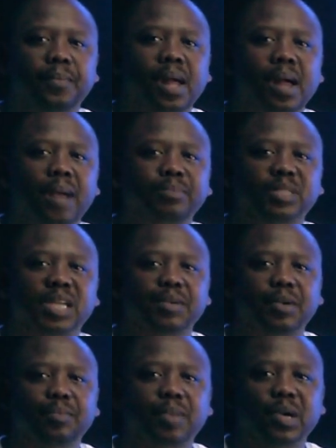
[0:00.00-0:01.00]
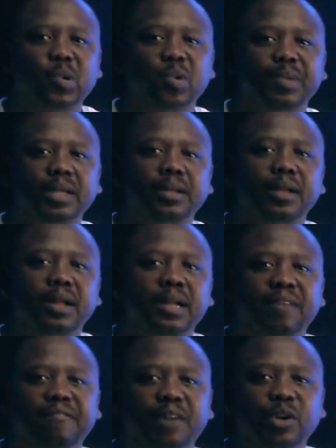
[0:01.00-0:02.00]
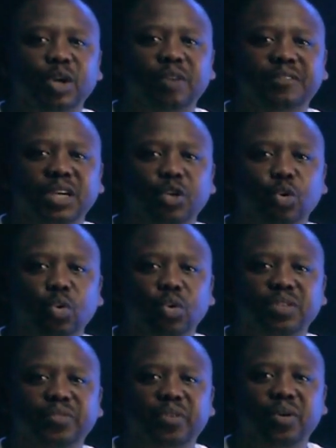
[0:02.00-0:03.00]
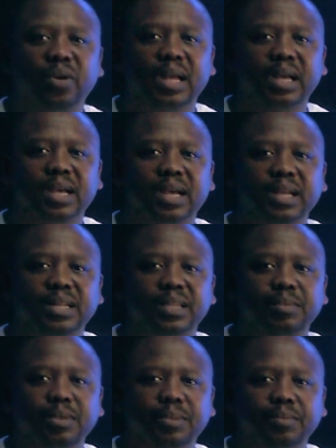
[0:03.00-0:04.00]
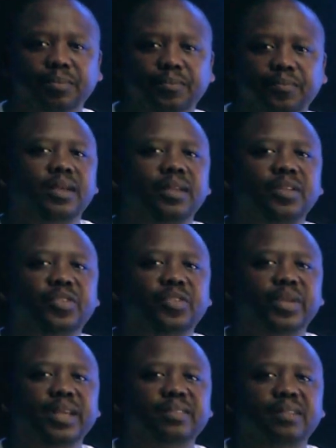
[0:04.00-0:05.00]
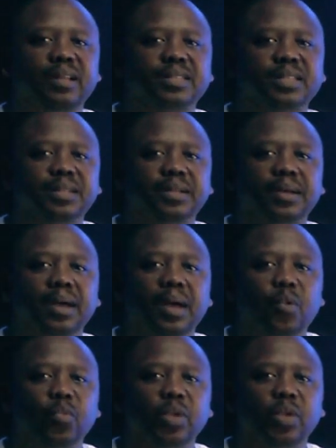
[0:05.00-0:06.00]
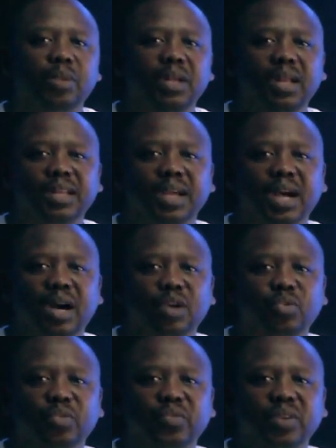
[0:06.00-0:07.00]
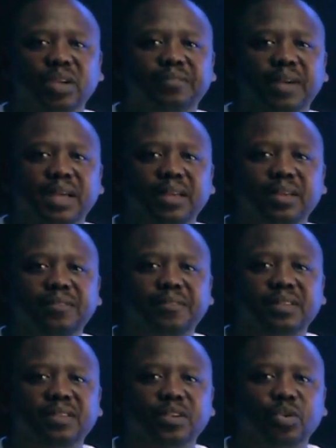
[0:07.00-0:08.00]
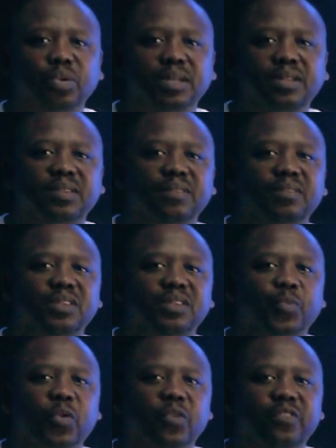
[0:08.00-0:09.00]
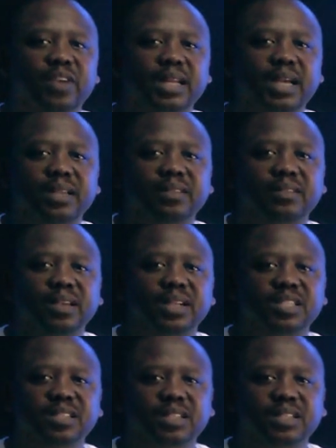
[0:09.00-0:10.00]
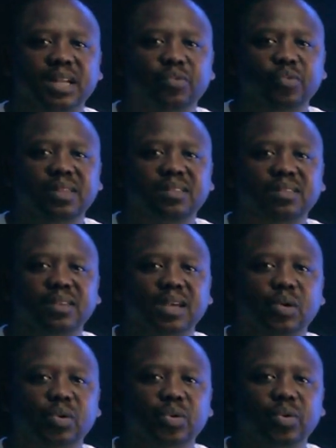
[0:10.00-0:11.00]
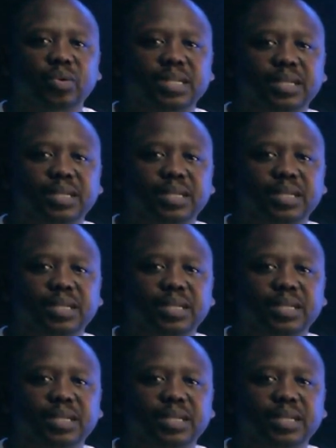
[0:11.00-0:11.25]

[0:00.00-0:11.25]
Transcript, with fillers: I'm Tabam Makobe, the founder of Technology for All Academy. In today's lesson, We'll be learning how to verify if a security service provider is registered with Psira or not.